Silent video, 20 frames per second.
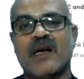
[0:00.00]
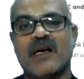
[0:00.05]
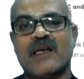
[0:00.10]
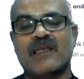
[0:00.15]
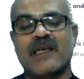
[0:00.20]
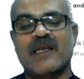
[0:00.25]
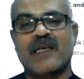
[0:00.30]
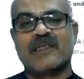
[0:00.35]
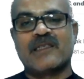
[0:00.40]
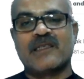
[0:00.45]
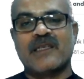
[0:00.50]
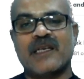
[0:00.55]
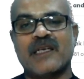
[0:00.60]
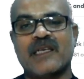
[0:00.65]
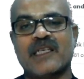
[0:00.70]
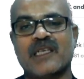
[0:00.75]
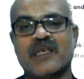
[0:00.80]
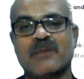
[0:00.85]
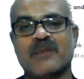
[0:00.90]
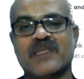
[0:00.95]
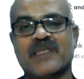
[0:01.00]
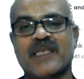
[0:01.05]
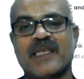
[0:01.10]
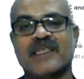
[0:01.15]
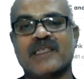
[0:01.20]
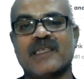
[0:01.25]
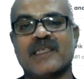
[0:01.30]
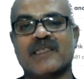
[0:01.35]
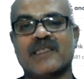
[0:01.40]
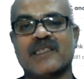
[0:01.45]
at Unacademy
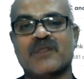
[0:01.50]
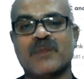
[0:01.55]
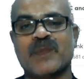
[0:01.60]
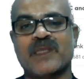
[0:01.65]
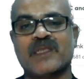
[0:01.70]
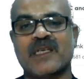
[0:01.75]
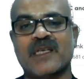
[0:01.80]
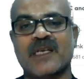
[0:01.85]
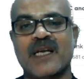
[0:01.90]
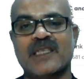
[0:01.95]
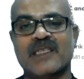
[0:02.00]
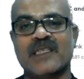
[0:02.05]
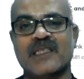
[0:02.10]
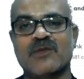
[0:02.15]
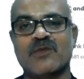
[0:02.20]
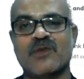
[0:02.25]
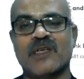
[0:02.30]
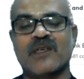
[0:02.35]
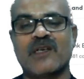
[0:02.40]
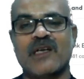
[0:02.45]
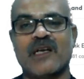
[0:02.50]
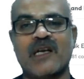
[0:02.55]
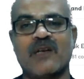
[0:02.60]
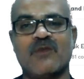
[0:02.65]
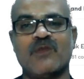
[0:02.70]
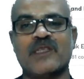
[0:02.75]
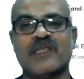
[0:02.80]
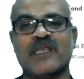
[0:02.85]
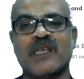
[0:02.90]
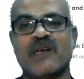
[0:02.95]
site, that is special classes, you can
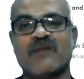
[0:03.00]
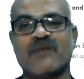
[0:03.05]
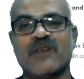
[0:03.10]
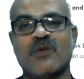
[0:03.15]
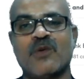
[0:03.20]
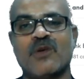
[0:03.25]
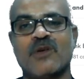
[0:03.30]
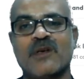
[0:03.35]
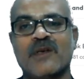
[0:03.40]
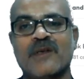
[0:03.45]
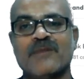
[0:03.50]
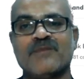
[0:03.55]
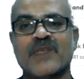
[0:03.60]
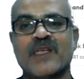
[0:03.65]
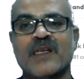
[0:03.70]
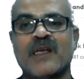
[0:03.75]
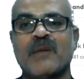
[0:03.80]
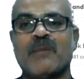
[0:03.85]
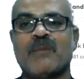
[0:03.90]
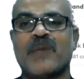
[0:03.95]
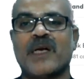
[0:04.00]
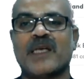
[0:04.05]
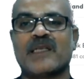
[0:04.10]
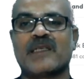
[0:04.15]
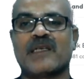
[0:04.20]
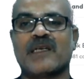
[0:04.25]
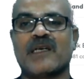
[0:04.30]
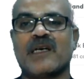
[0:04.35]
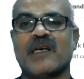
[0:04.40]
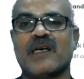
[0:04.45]
always have a look.
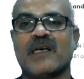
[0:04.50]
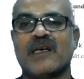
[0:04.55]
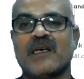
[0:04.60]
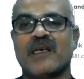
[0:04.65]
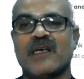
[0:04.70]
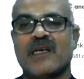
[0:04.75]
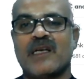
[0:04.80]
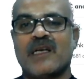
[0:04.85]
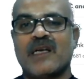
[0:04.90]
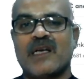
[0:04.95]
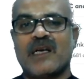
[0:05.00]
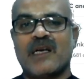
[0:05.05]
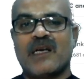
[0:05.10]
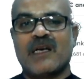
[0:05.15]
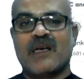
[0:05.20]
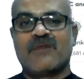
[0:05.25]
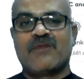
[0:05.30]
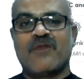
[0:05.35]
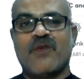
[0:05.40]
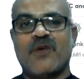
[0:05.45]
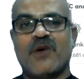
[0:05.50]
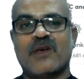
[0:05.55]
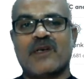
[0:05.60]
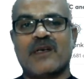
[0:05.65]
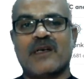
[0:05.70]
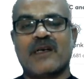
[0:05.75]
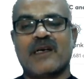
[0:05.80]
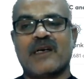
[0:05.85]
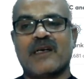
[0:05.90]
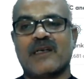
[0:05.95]
But for
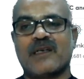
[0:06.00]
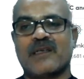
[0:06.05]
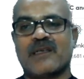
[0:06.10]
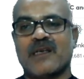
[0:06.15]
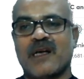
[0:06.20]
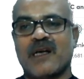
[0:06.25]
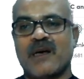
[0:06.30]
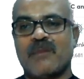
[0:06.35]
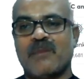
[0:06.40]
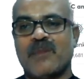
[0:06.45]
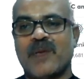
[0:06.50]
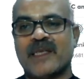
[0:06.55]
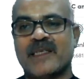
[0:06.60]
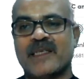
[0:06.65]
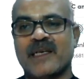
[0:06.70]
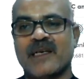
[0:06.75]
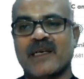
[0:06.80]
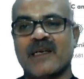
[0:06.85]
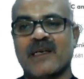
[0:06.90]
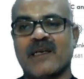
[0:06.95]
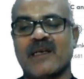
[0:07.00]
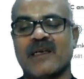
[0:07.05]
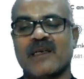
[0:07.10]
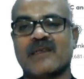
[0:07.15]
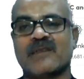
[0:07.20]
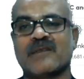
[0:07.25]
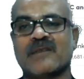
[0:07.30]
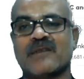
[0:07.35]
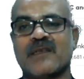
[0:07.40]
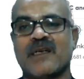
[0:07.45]
a better
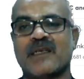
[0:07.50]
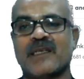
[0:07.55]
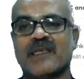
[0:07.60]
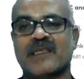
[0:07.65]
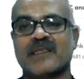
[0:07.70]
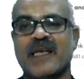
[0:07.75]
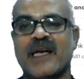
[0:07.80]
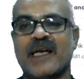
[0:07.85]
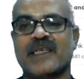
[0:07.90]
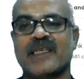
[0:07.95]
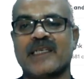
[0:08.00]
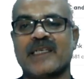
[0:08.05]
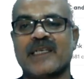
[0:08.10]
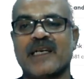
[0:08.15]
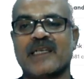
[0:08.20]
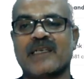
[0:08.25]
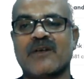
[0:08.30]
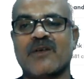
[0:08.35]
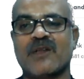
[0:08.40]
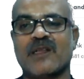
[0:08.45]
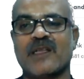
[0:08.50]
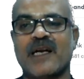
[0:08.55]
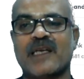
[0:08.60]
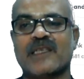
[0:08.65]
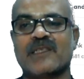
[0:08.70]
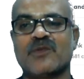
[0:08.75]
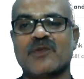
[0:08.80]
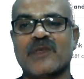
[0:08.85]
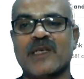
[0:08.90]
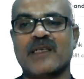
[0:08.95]
understanding and all
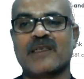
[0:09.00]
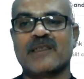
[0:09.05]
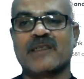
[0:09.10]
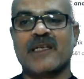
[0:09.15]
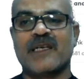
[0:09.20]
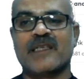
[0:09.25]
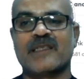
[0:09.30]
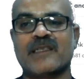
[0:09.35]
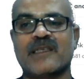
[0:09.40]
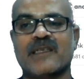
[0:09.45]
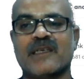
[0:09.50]
that, you can get